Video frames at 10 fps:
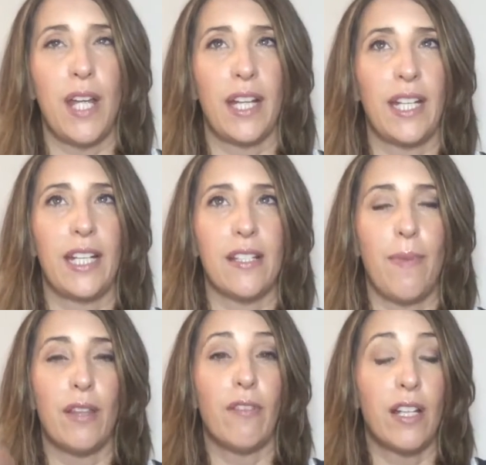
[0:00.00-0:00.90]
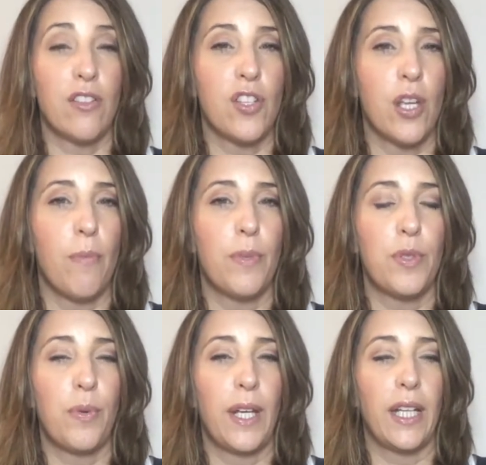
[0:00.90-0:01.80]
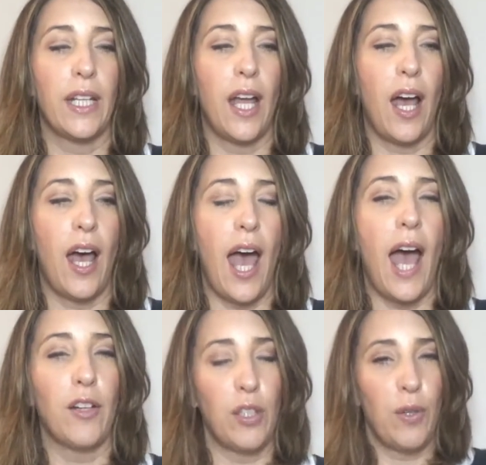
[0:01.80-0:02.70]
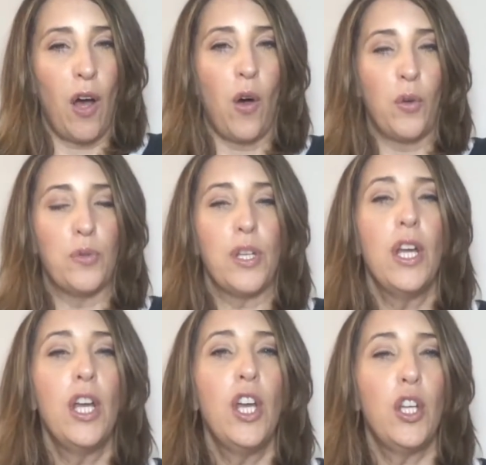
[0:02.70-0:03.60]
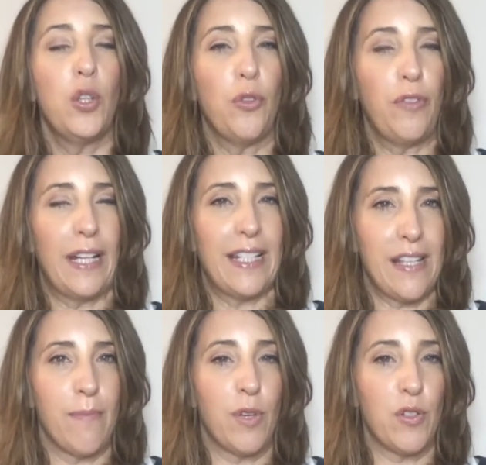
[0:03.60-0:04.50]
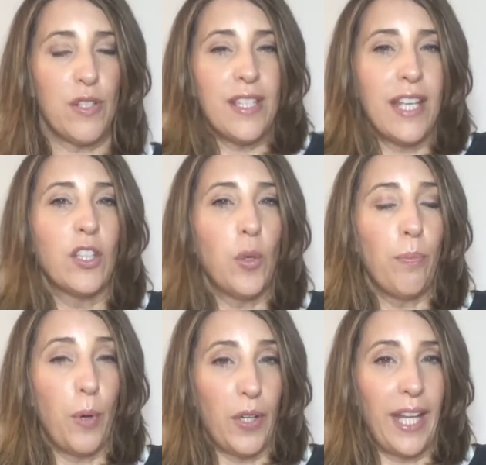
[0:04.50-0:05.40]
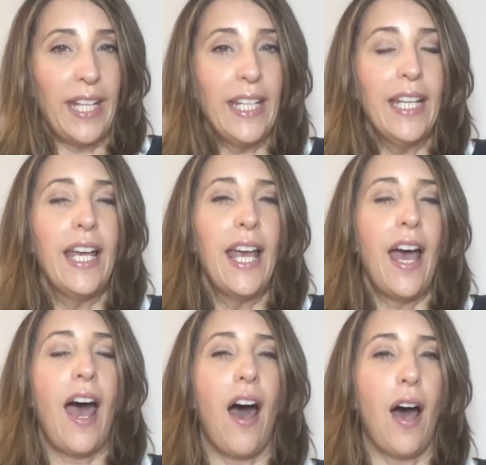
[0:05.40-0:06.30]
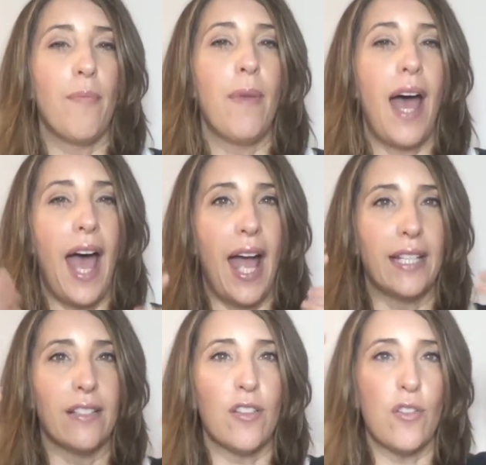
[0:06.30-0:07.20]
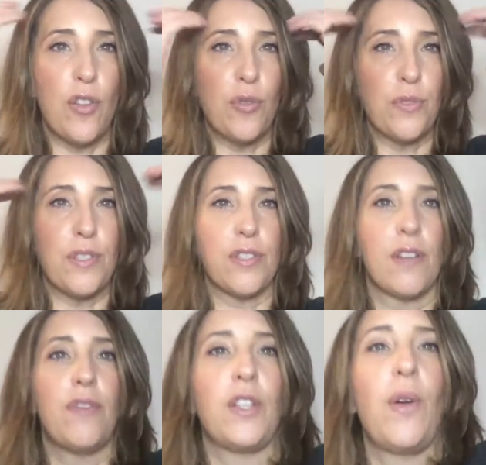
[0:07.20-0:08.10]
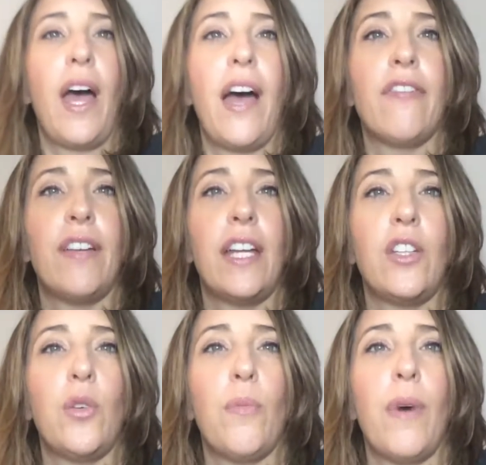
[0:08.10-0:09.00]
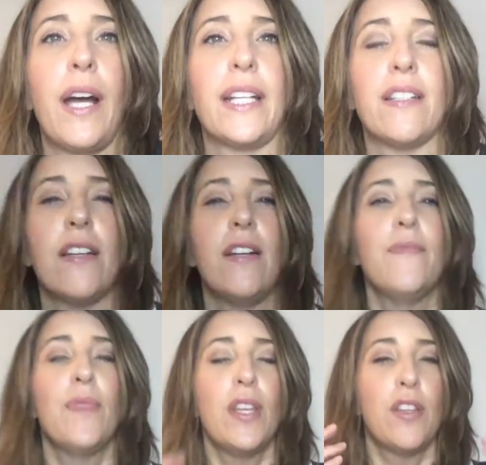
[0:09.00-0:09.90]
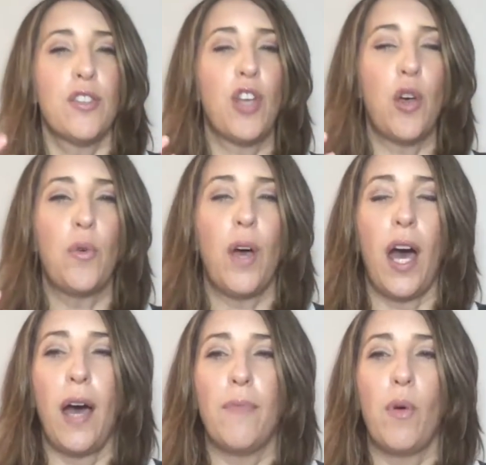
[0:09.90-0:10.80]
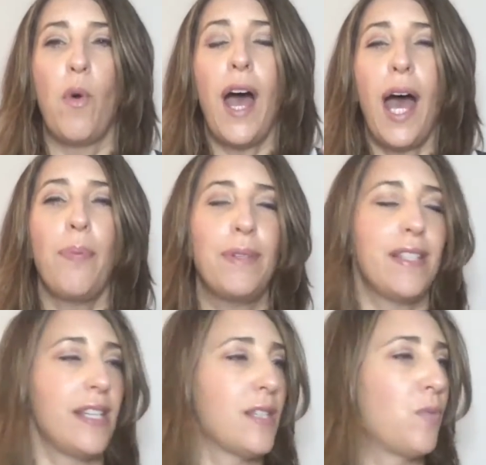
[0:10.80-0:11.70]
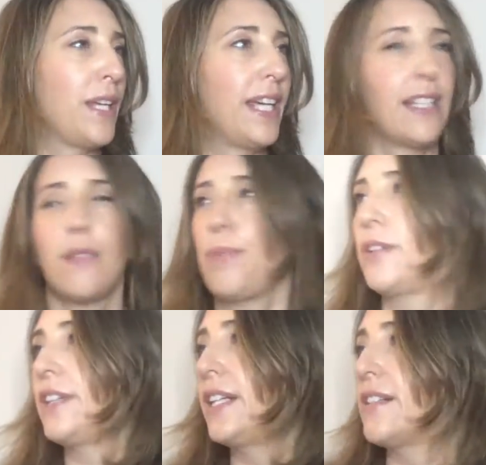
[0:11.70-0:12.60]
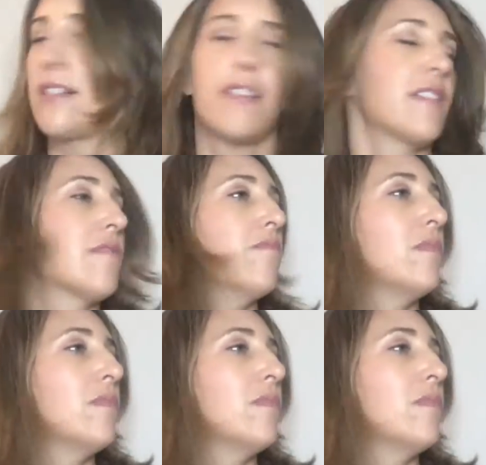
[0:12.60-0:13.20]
technique is about the relationship between how you hold your feelings and emotions in your body, and the thoughts and stuff that you have in your mind. So what happens is we experience